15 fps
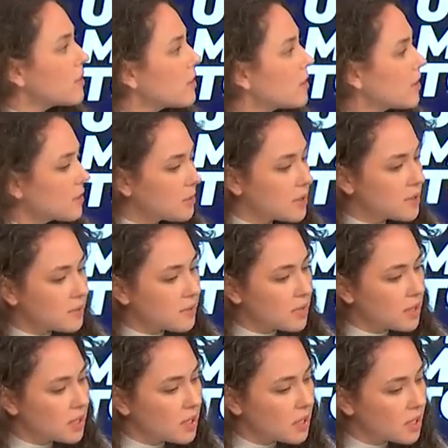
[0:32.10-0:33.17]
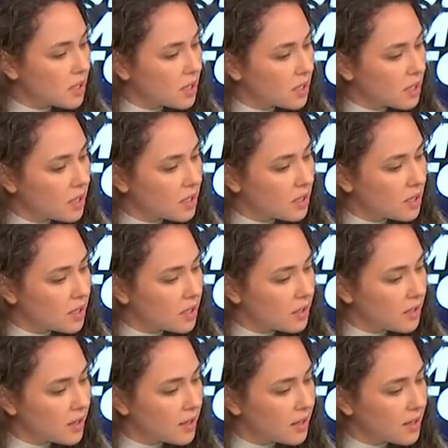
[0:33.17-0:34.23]

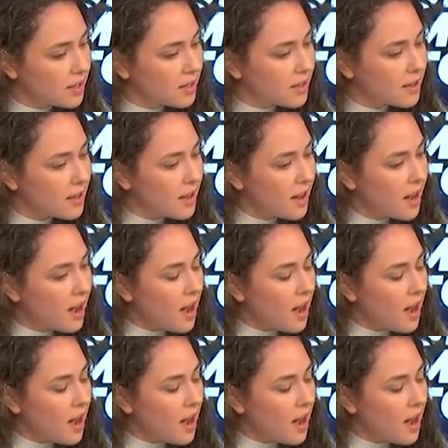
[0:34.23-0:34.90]
(not speaking)